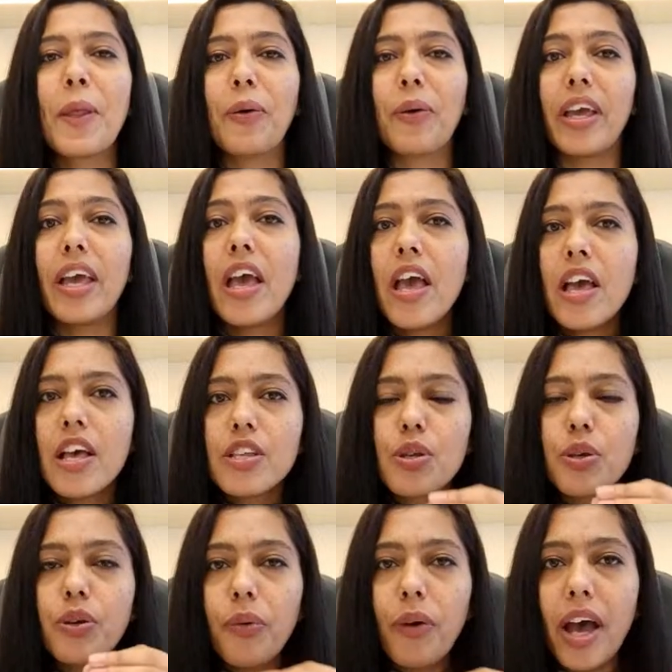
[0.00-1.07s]
Okay.
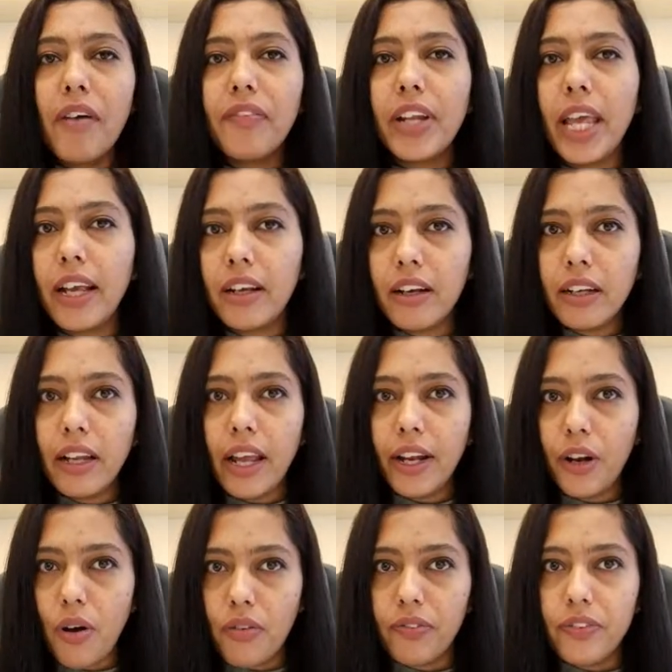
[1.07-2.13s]
So you have taken
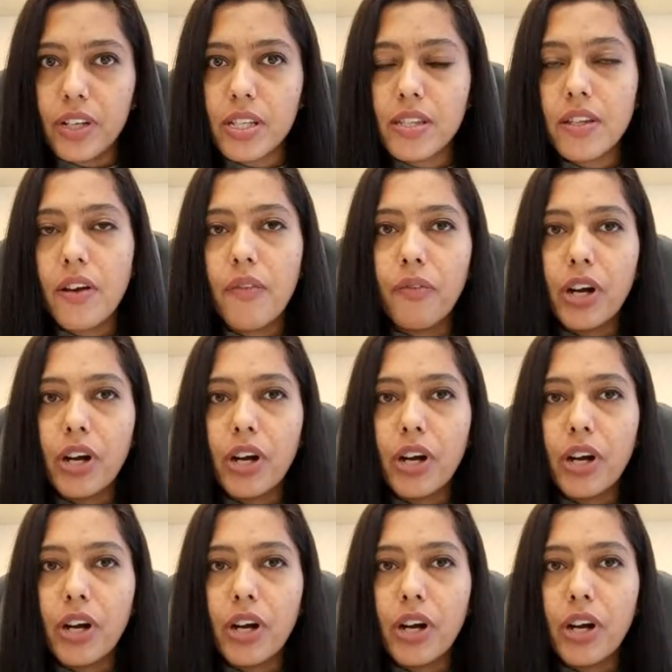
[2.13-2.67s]
an office.